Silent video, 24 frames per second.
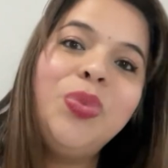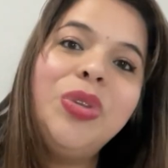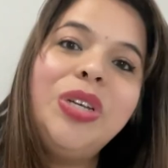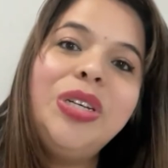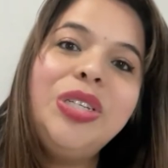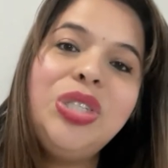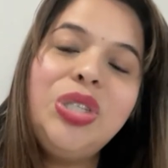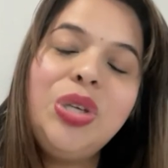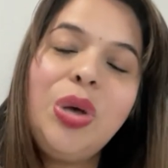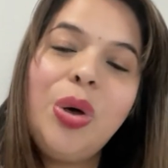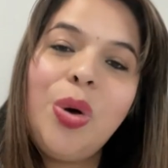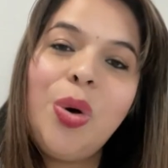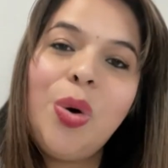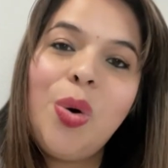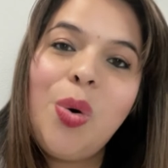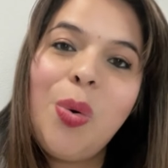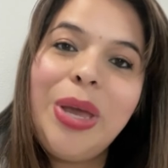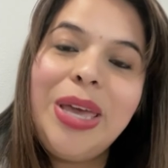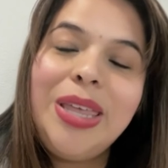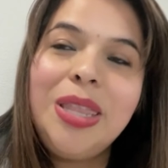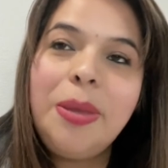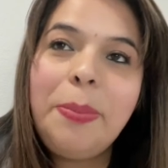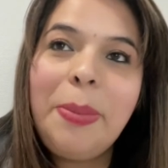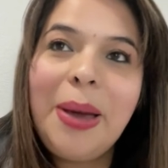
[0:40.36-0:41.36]
So
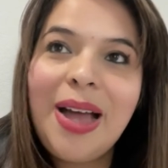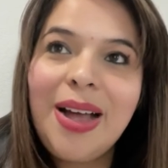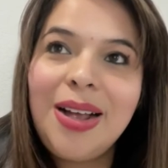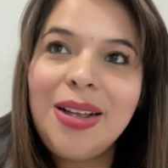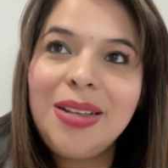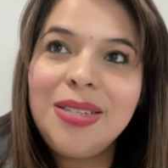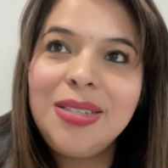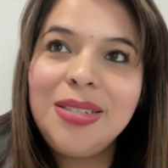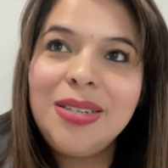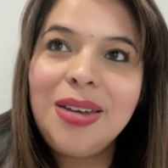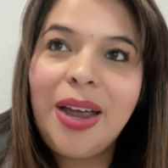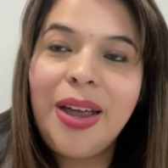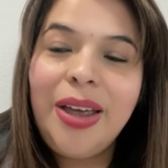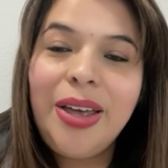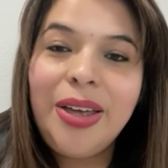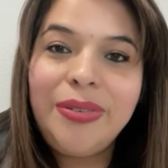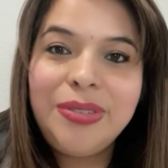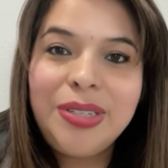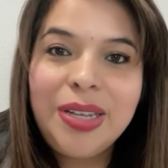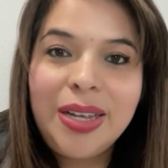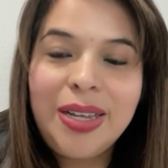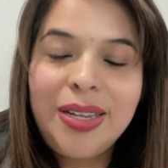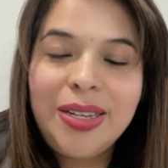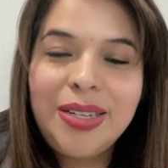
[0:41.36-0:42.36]
in the past, I have
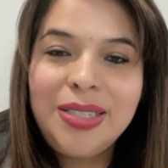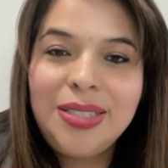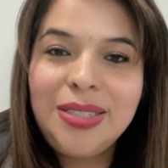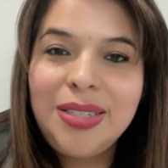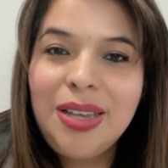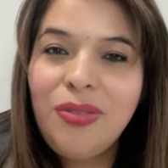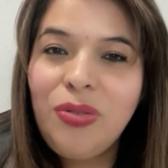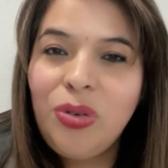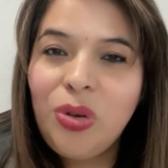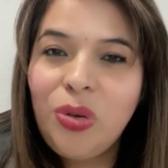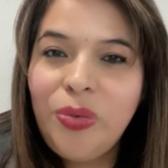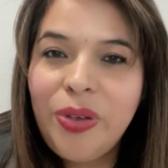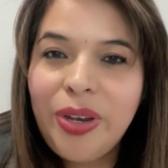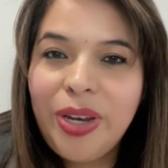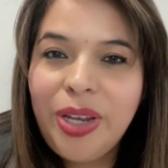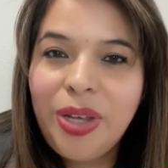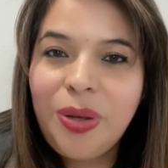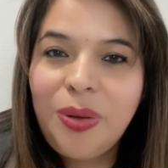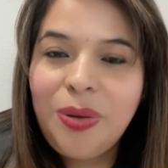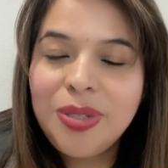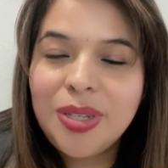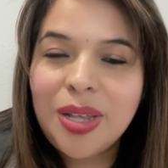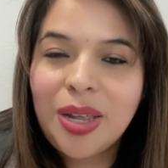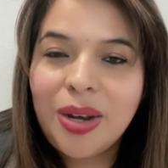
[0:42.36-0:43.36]
done several
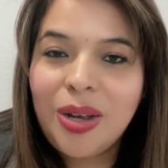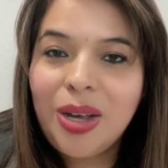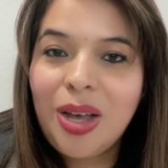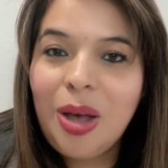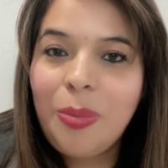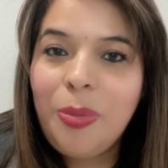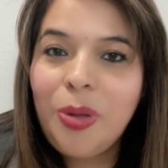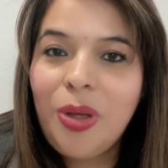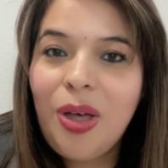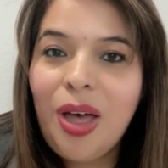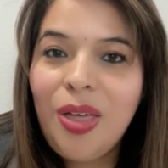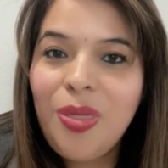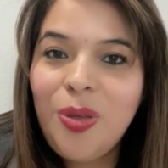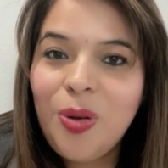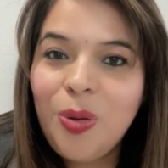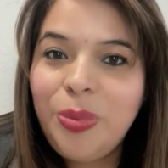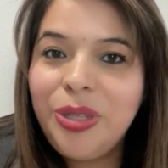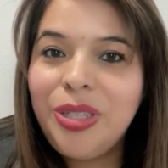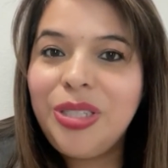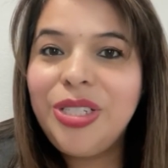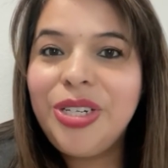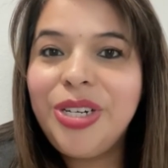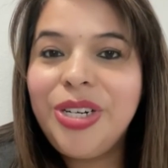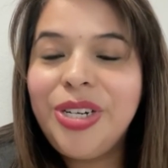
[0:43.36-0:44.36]
videos on a couple other
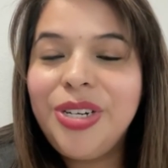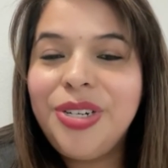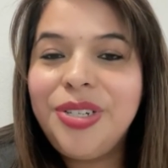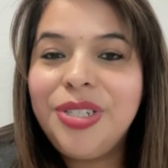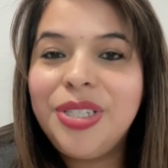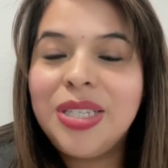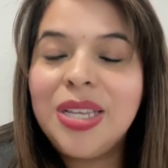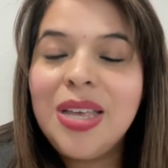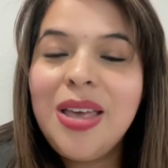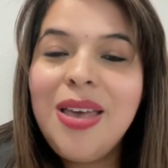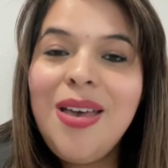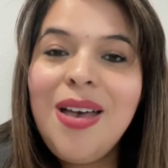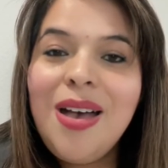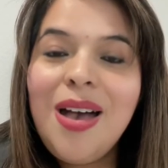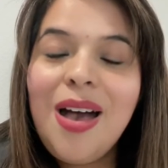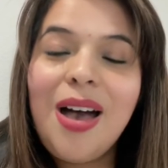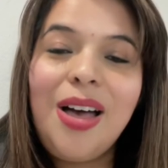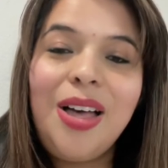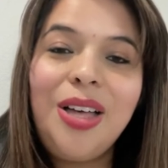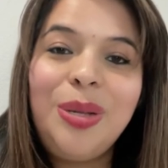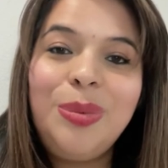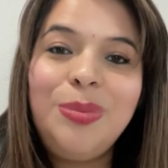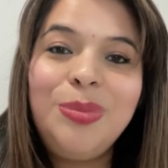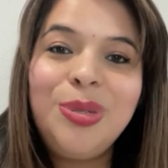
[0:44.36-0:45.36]
builders.
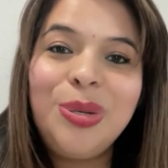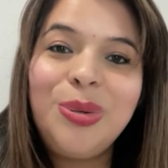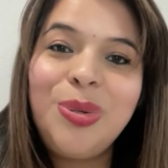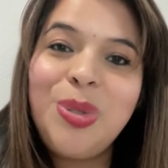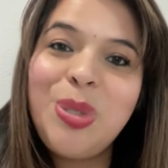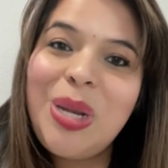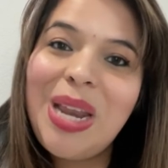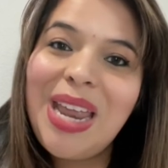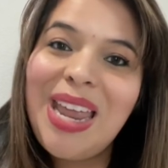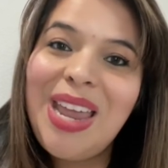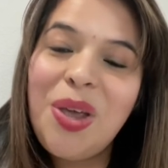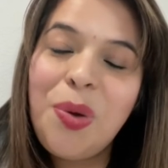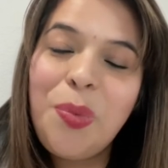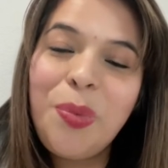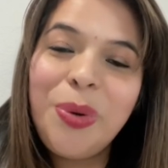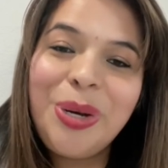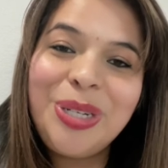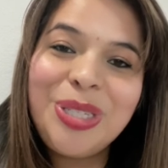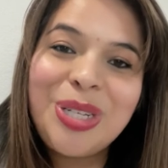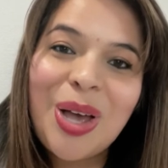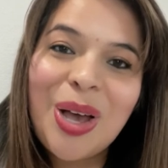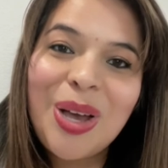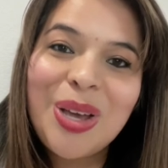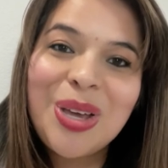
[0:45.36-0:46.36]
Um, so today we're
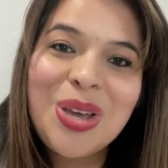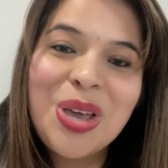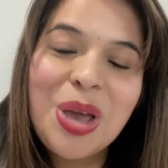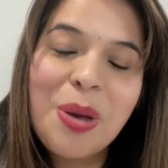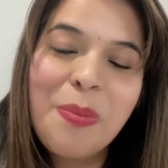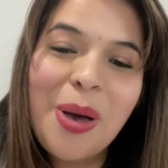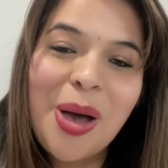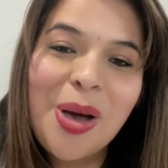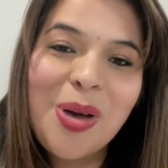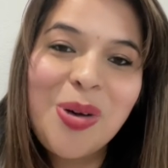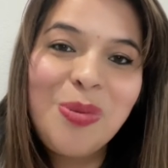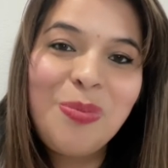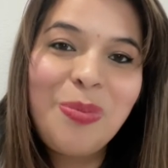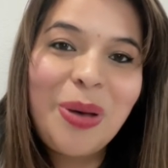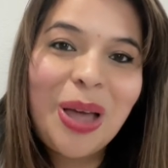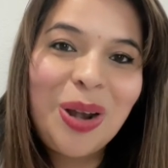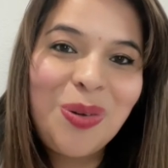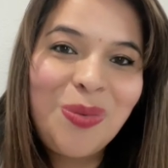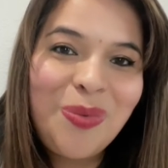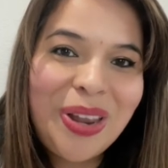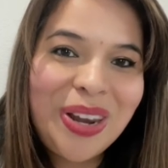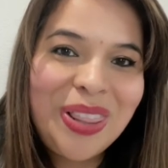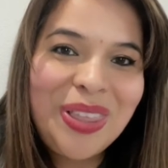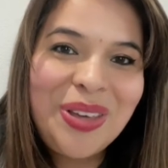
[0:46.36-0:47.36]
talking about Palo
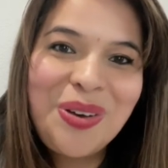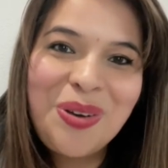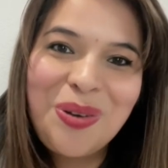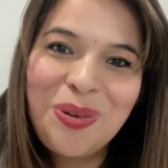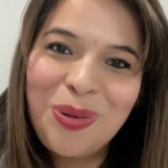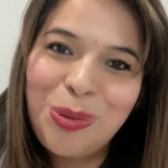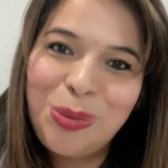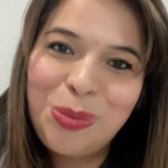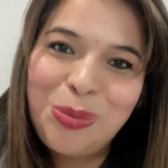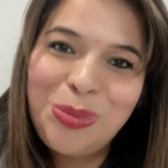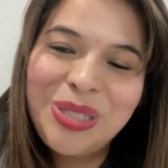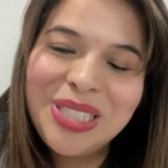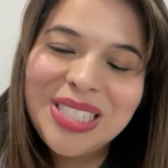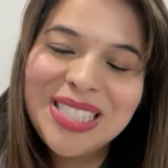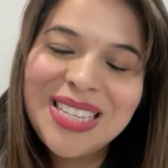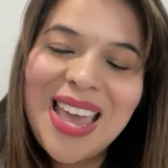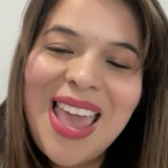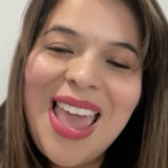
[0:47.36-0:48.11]
Verde Homes.